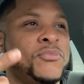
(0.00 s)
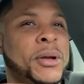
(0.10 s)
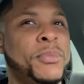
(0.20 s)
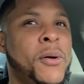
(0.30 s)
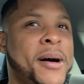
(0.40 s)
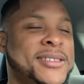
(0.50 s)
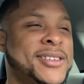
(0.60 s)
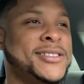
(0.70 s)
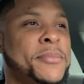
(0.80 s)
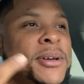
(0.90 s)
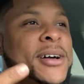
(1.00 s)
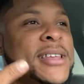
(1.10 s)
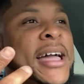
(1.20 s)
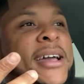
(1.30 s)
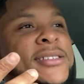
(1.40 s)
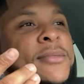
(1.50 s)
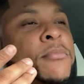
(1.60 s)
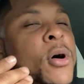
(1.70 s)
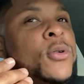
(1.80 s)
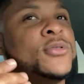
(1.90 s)
reboot my system, because I get the
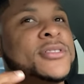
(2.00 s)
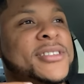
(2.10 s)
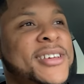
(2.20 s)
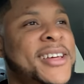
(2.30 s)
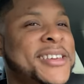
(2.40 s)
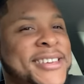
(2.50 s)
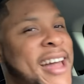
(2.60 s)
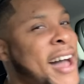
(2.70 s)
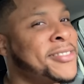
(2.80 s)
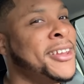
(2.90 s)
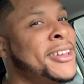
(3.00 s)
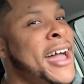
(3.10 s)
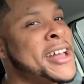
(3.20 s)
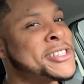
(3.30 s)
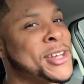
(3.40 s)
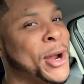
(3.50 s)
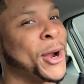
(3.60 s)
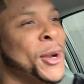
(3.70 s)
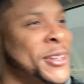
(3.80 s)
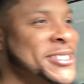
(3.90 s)
most, not the lesser,